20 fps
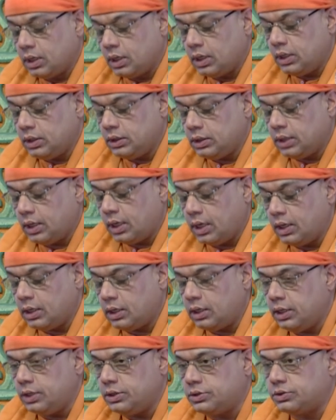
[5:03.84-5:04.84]
In the
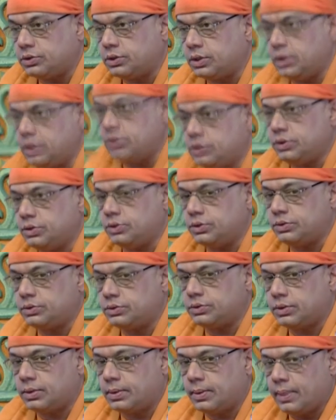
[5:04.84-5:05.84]
early stages,
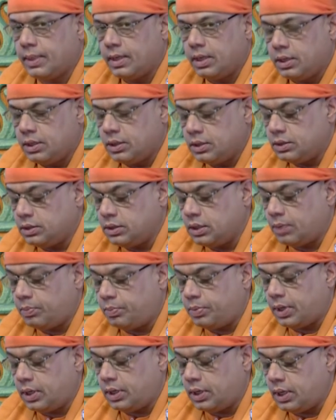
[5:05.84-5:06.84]

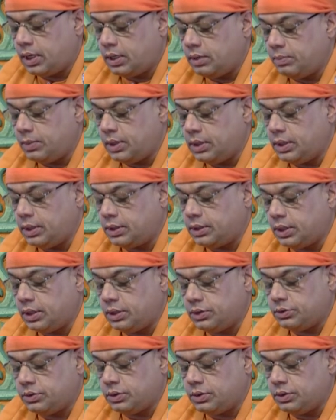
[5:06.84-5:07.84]
japa and
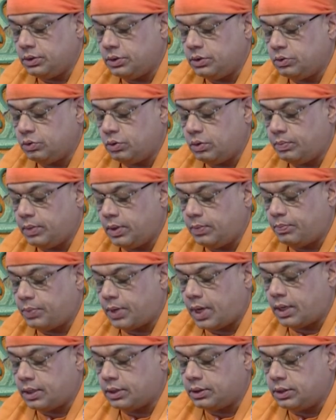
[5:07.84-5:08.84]
meditation should be
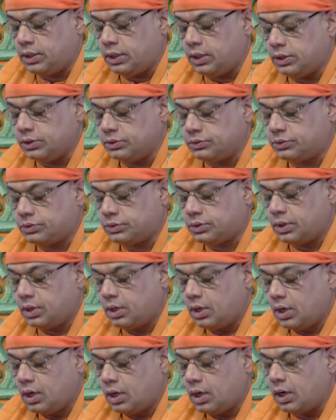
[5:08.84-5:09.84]
practiced
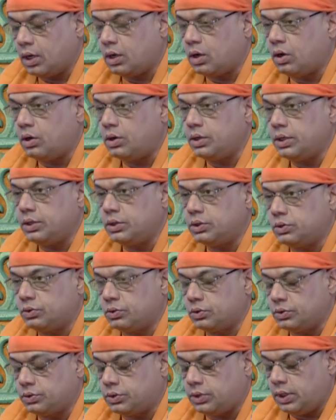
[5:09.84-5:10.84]
according to
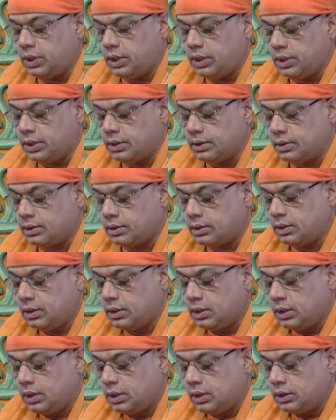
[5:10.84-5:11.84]
routine.
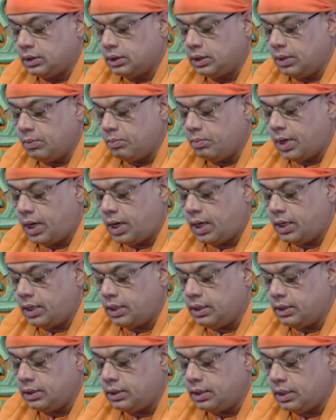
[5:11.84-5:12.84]
The
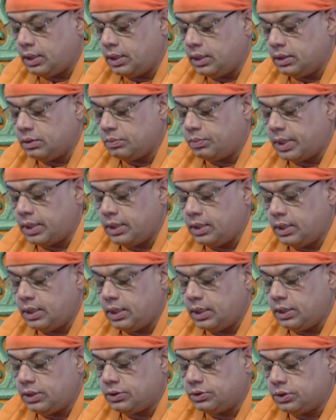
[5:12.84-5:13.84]
mind is by
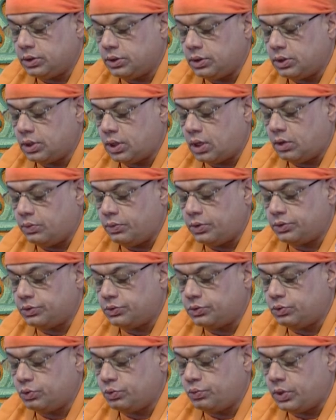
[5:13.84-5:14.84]
nature averse
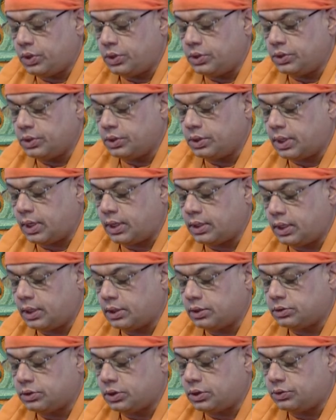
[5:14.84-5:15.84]
to work and
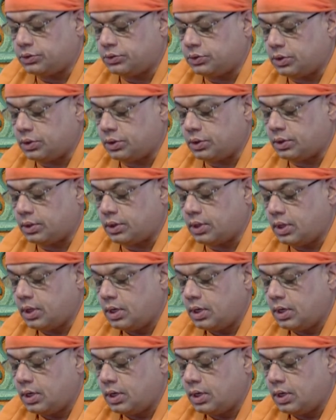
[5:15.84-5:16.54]
exertion,